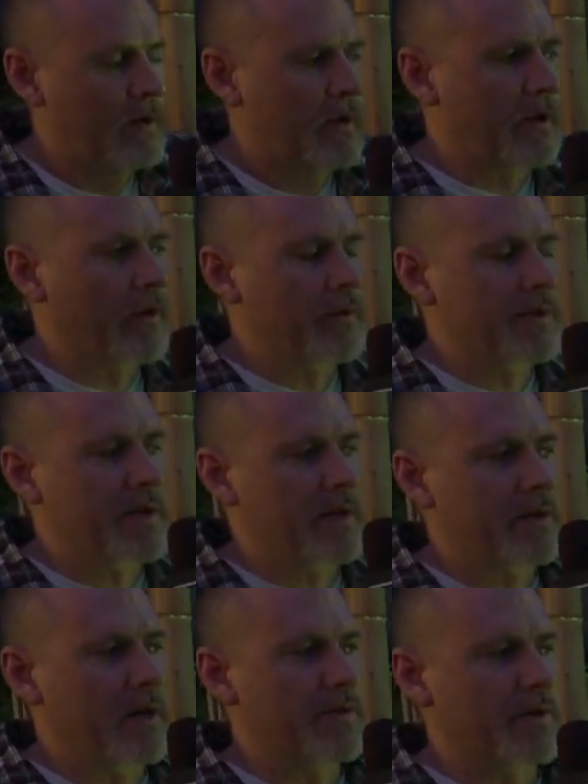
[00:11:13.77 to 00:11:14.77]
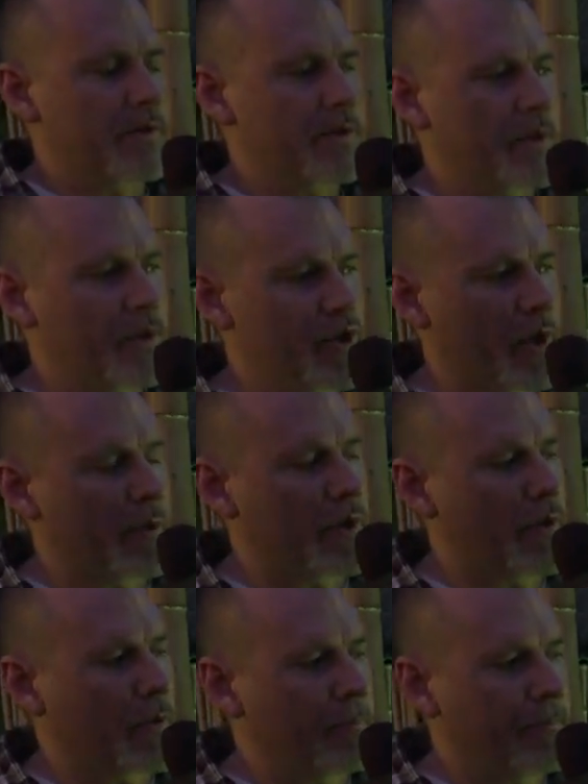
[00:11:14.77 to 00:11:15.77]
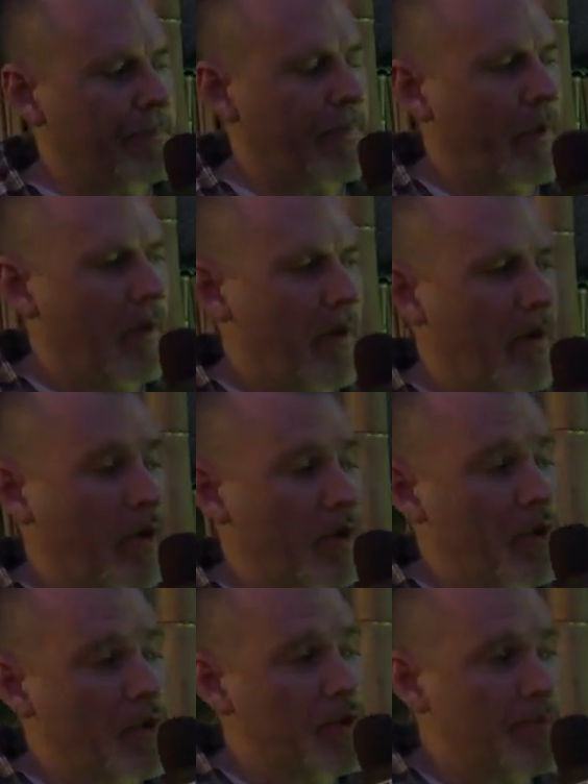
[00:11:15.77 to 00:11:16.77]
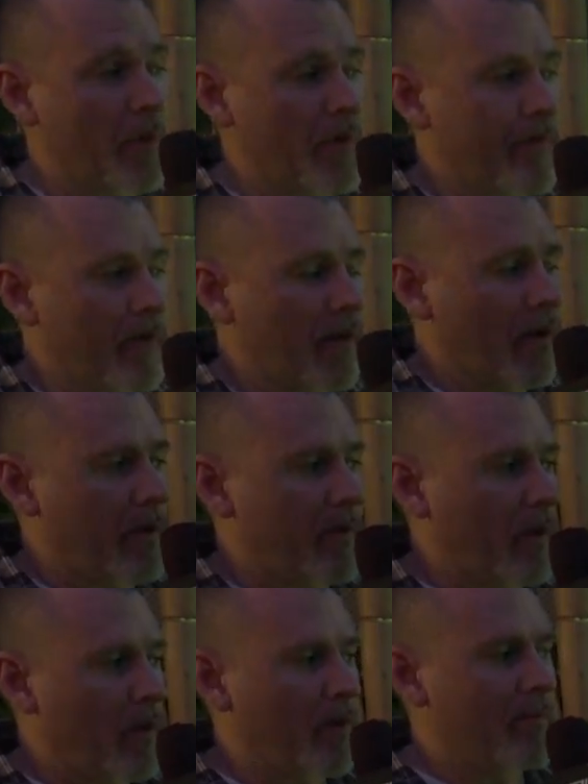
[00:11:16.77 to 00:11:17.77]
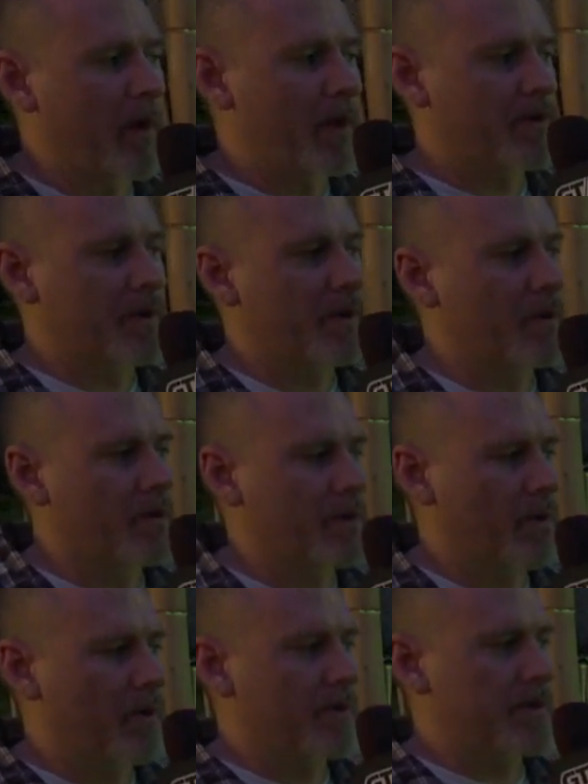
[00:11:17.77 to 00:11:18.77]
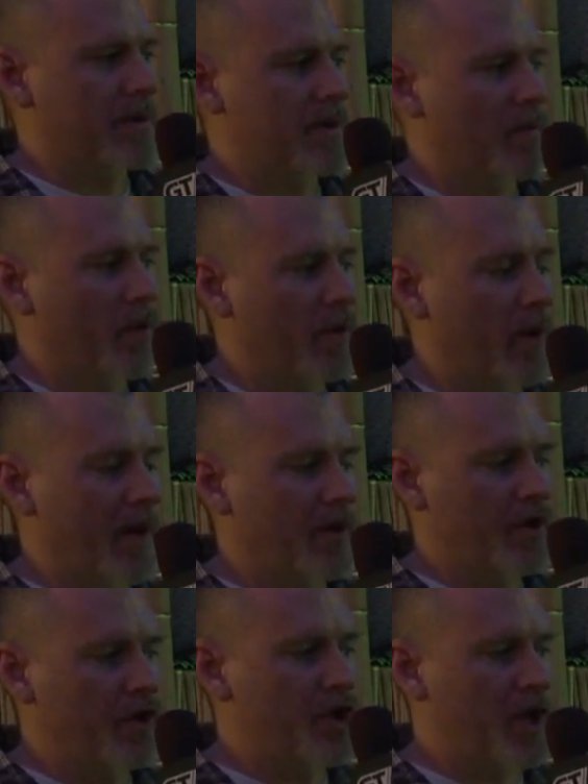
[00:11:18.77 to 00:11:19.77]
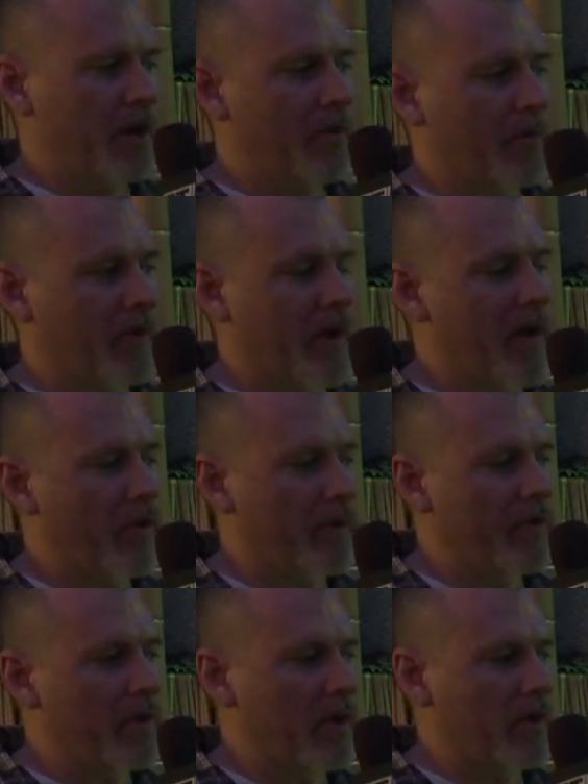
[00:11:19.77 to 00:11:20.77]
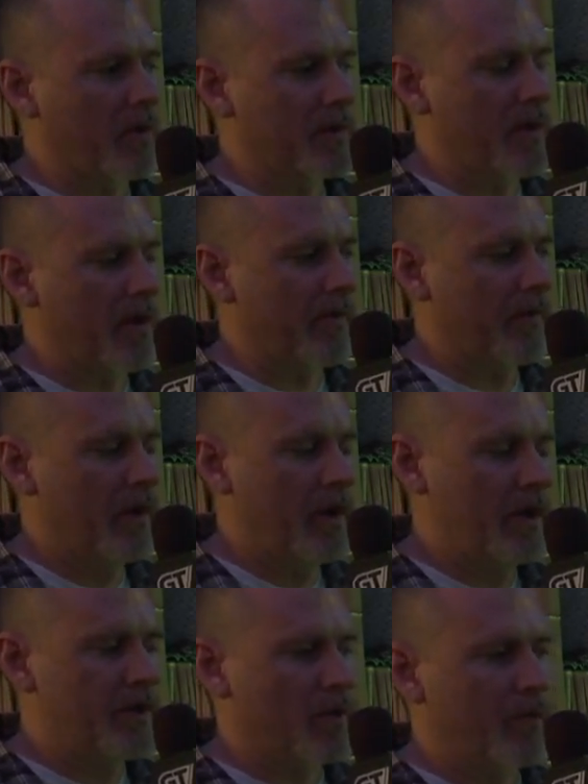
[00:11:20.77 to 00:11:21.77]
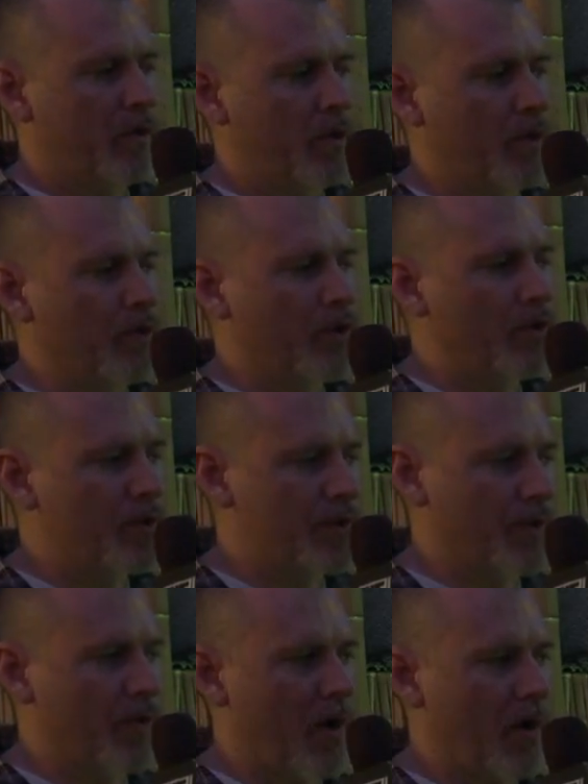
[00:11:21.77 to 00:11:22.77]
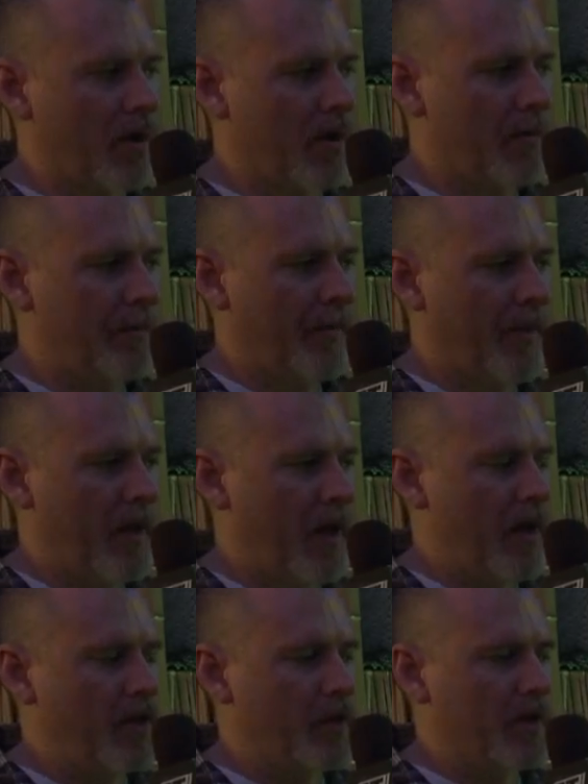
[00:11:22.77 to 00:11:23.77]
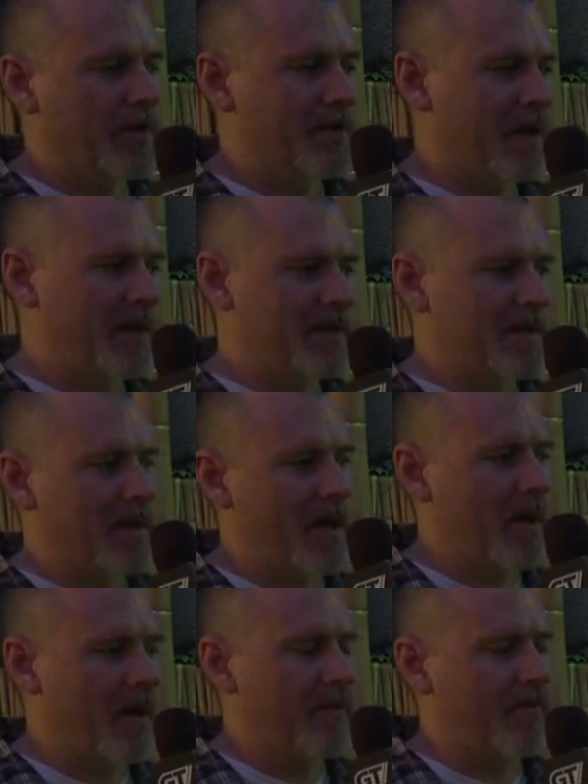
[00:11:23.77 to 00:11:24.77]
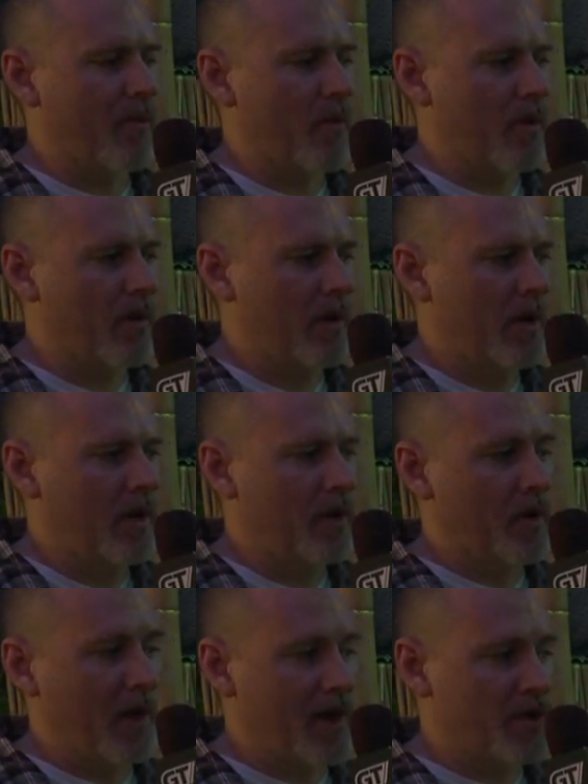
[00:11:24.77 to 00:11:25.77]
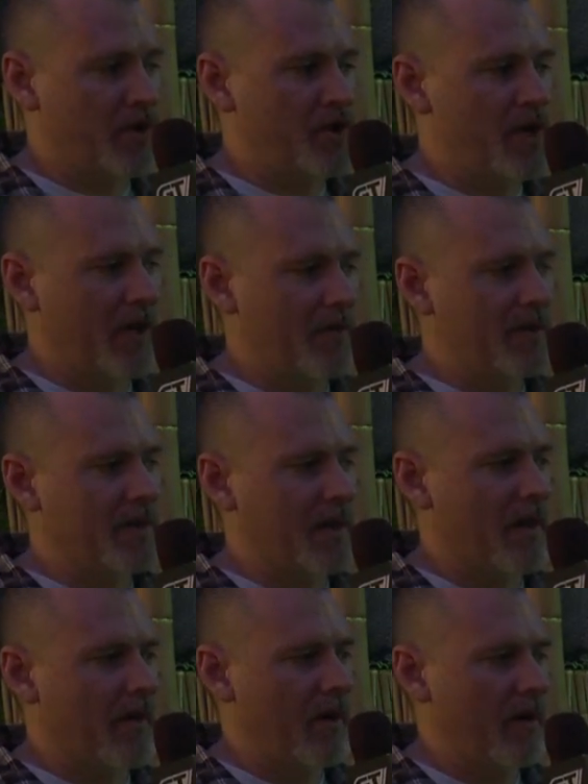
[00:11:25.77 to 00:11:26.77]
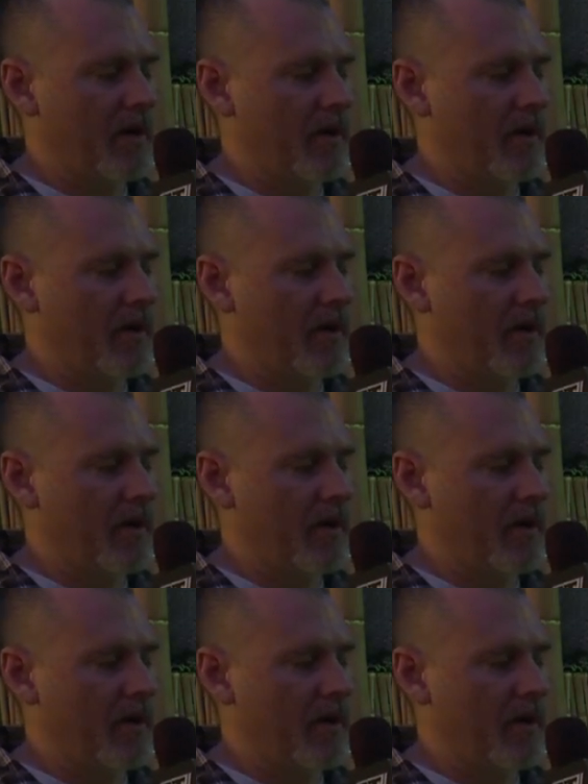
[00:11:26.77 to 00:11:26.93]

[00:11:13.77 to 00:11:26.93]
Okay, now those takedowns that you're seeing Jamie do are a huge part of Far Cry 3. What we've managed to do is create a system where you can actually chain them together if you get close enough. So if you can reuse the rock and you can entice the AI forward, you can actually chain these together.